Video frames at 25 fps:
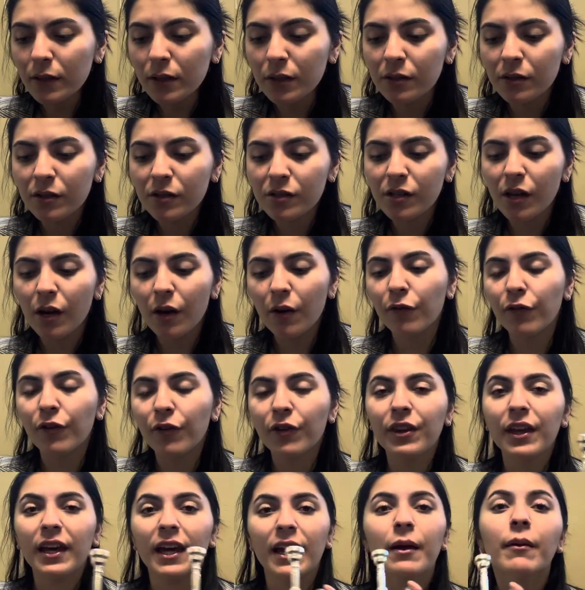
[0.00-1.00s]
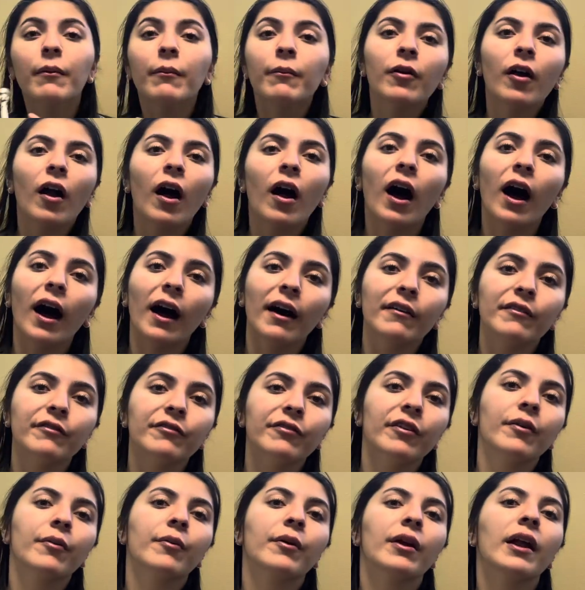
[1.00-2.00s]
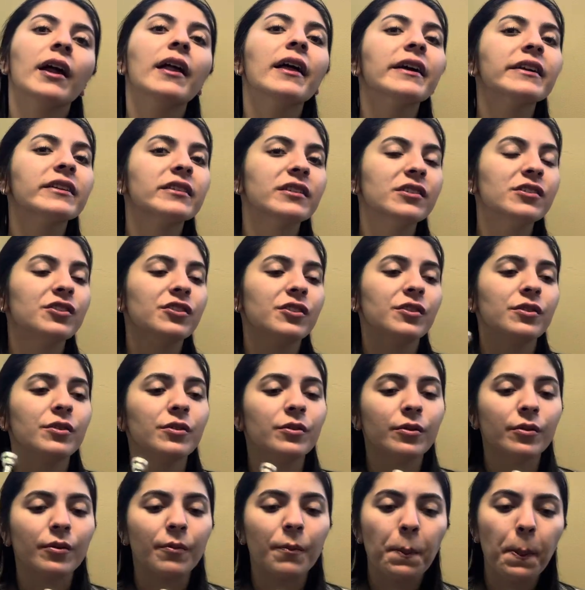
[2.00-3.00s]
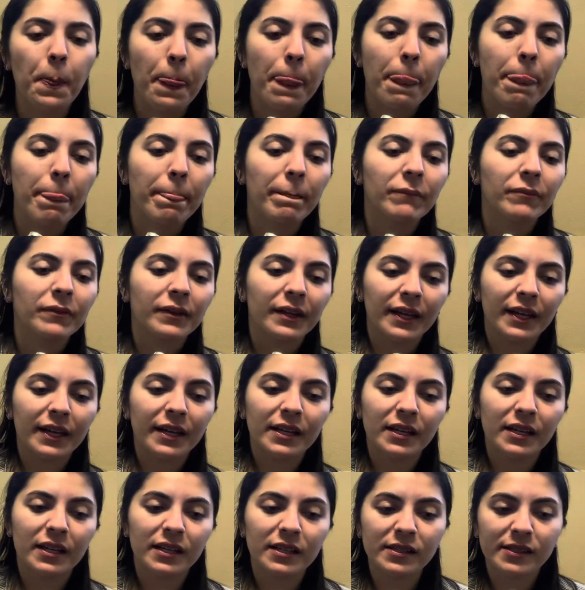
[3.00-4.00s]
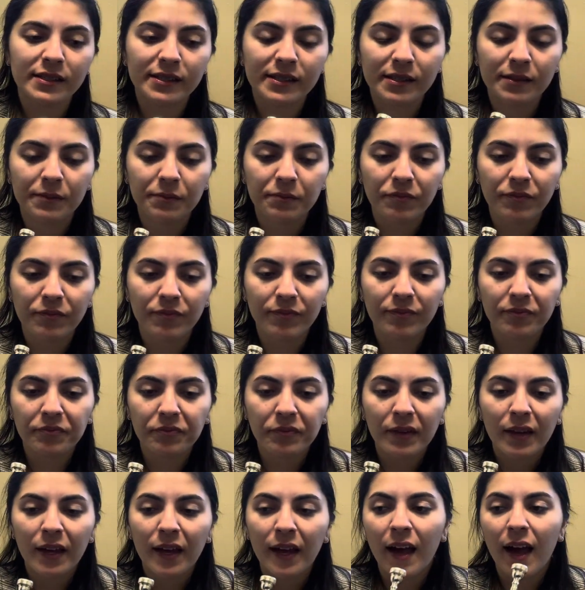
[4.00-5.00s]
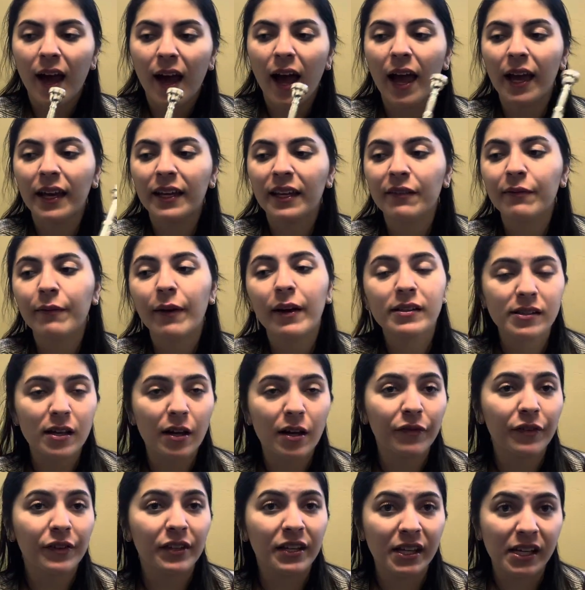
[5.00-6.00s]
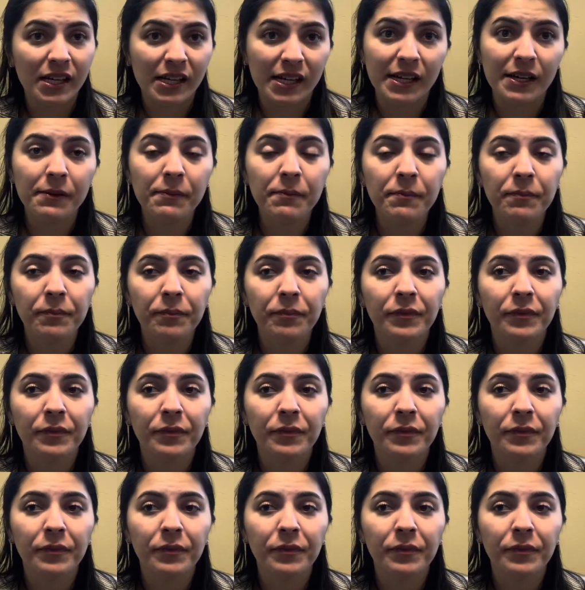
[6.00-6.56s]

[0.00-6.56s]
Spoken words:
So for the improv, what I like to do is I give myself a key.